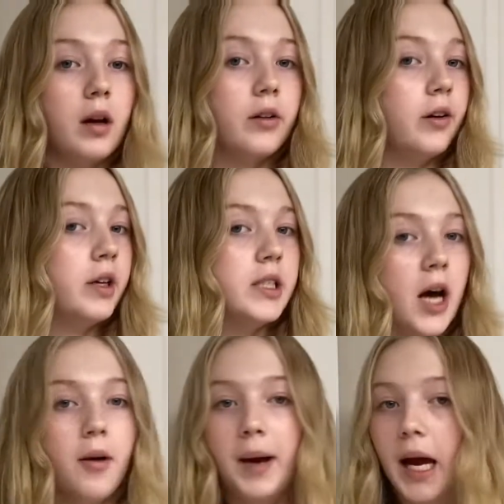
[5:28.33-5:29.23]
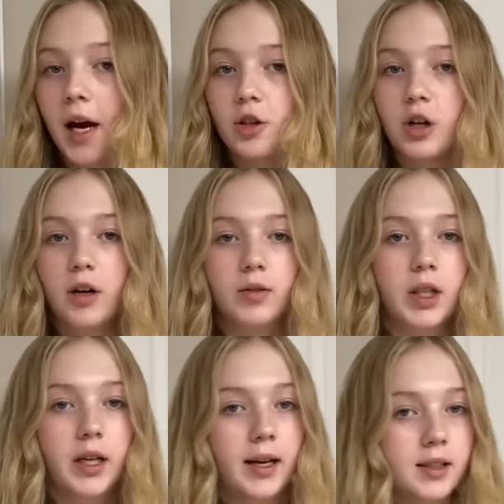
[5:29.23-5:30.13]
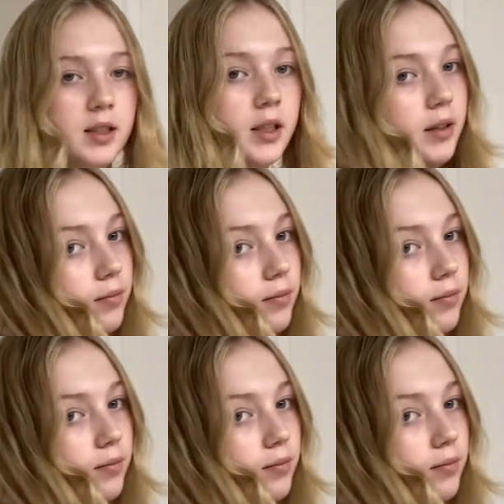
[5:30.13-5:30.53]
clearly tell my hair dried really nicely,